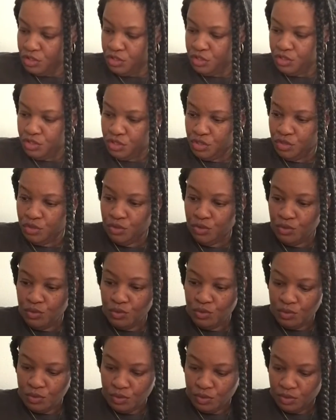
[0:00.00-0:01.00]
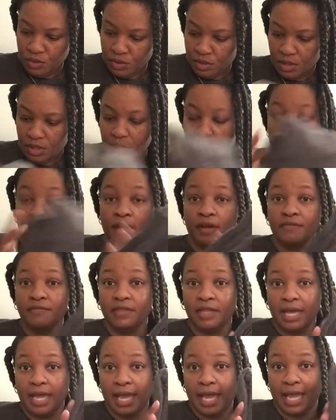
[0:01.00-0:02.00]
2 of
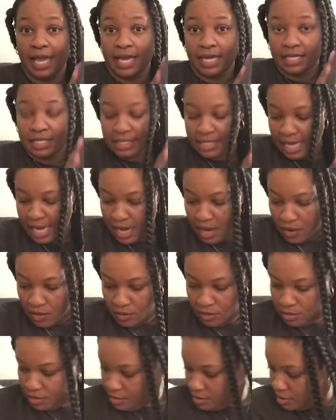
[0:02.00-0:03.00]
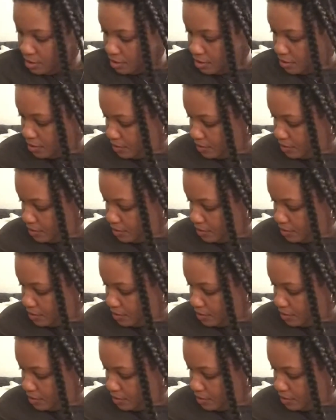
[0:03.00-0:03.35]
the hand towels.